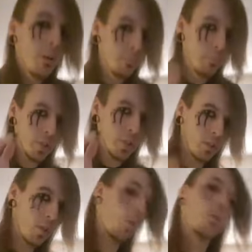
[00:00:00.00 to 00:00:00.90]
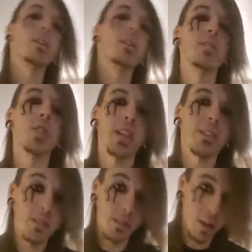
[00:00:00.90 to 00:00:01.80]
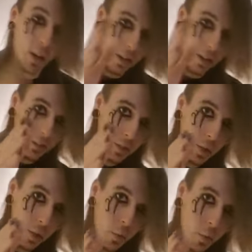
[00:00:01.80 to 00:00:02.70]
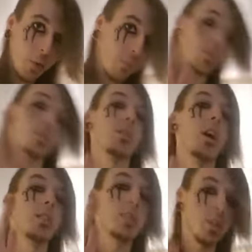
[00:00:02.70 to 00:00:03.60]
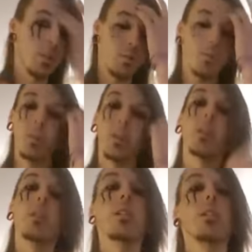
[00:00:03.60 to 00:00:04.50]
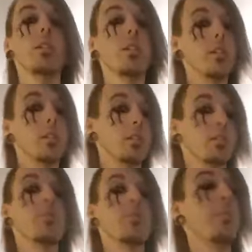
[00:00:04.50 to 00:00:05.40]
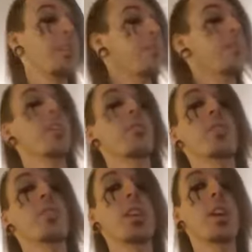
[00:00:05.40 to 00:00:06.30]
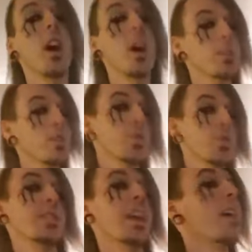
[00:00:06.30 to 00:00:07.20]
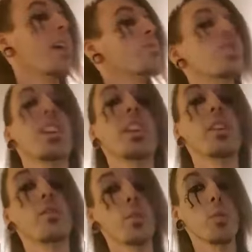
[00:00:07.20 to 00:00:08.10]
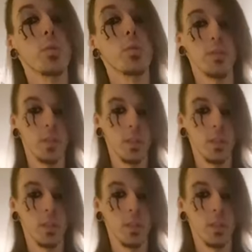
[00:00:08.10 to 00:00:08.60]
But there's always a chance to undo what was done to you. You could be 50, 100,000 years old.